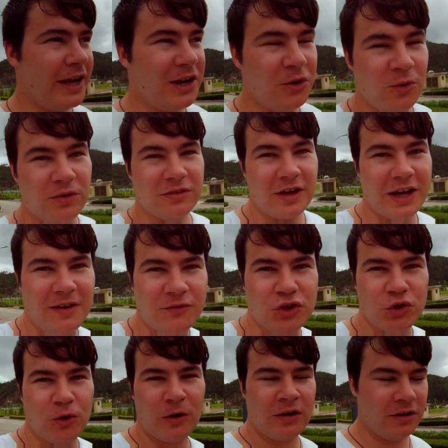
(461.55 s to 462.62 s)
I know it was kind of
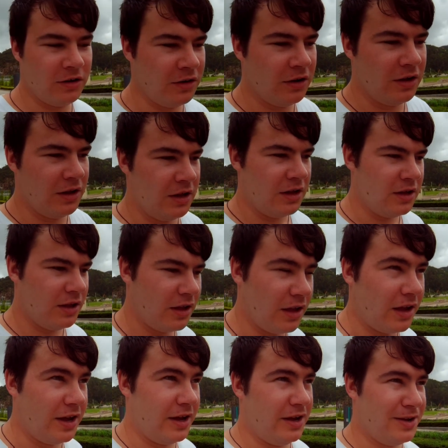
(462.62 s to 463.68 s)
short.
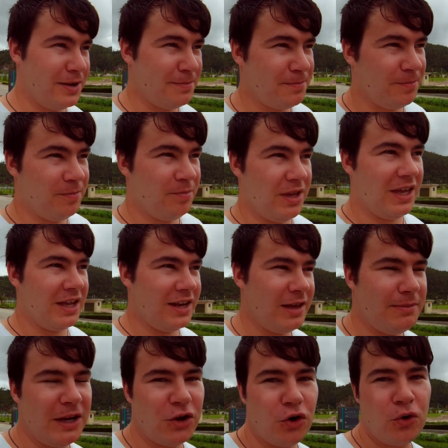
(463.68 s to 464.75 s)
But yeah,
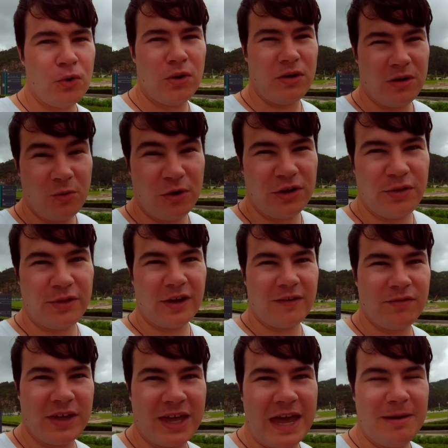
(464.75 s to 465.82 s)
let me know what you think
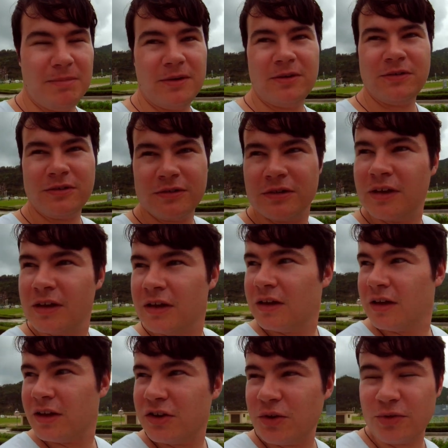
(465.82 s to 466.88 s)
of the campus.
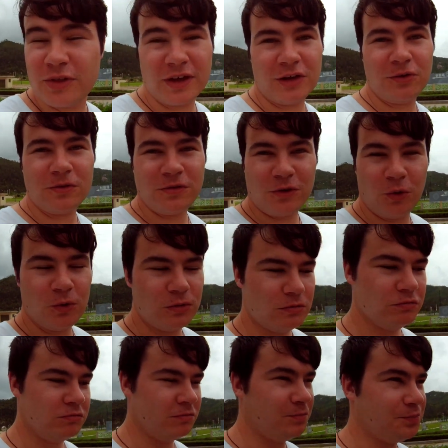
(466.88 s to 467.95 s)
Do you think it looks cool?
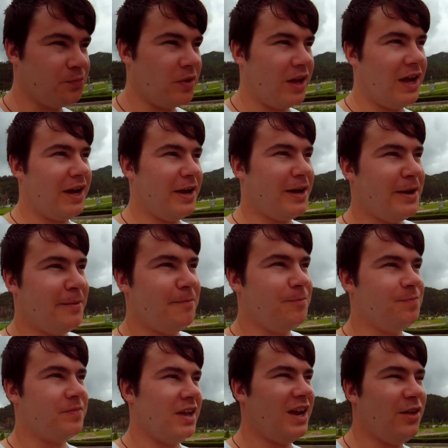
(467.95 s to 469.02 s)

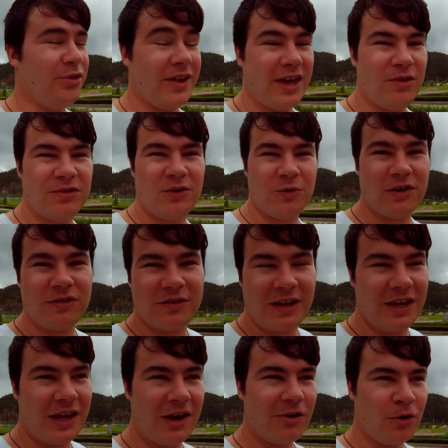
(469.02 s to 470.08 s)
Anything else you want to
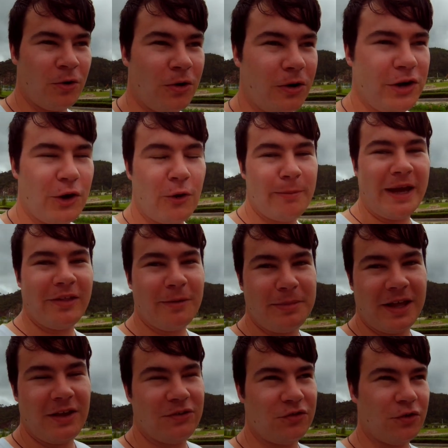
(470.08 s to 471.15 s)
see here or know about the
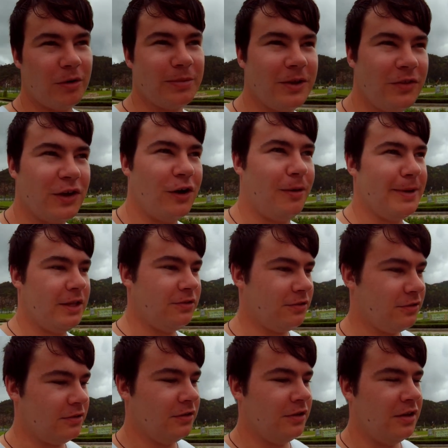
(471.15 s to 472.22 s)
place, drop it in the
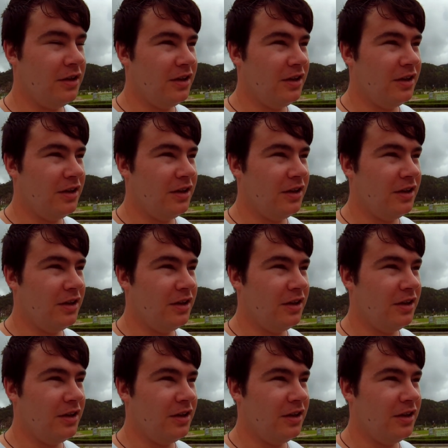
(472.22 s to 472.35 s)
comments.